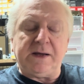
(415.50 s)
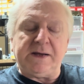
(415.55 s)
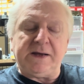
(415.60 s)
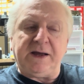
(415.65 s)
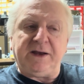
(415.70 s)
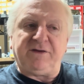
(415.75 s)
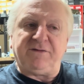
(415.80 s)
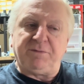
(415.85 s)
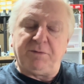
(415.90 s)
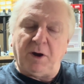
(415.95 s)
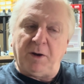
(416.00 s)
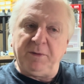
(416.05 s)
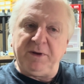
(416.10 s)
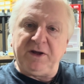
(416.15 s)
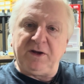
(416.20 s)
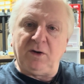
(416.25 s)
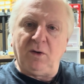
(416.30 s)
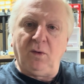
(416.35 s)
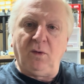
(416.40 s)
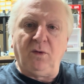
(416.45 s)
it's probably
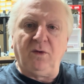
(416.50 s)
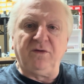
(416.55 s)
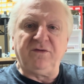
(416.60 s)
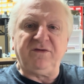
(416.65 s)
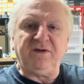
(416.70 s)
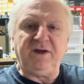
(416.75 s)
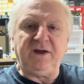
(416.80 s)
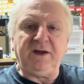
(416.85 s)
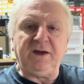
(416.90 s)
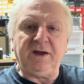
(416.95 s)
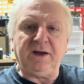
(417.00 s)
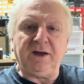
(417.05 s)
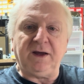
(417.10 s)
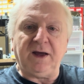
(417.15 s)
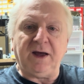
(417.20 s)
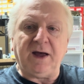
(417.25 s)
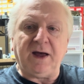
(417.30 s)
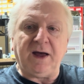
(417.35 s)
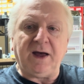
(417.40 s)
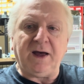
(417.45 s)
causing
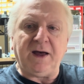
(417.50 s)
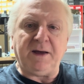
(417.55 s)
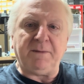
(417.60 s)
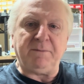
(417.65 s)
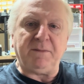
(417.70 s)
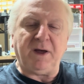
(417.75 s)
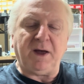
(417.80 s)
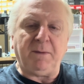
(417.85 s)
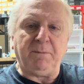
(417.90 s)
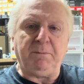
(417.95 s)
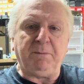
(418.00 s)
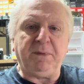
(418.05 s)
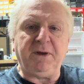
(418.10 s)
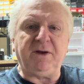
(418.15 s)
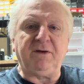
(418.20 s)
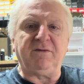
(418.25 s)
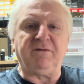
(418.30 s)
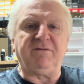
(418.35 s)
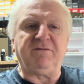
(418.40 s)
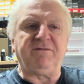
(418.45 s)
a
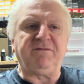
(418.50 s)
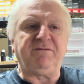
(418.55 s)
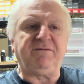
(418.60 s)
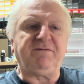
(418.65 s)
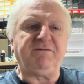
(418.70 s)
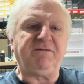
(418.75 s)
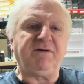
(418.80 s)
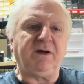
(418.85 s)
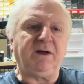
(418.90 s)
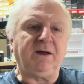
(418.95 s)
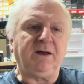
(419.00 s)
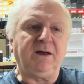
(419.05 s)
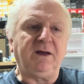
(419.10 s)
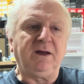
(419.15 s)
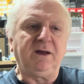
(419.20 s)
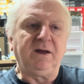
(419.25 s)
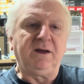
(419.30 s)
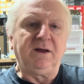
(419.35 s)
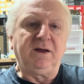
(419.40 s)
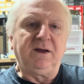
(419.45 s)
bit of
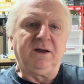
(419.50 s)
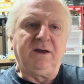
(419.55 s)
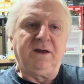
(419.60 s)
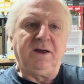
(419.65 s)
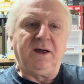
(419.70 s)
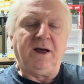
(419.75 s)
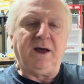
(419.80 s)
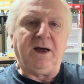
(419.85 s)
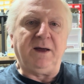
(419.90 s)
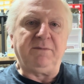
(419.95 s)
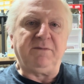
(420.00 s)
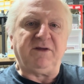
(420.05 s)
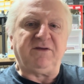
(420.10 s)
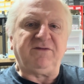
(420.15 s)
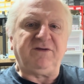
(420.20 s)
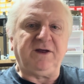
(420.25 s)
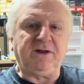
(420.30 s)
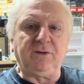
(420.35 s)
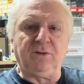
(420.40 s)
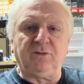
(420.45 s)
the
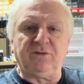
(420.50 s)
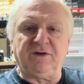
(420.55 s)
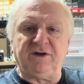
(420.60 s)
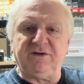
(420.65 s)
signal to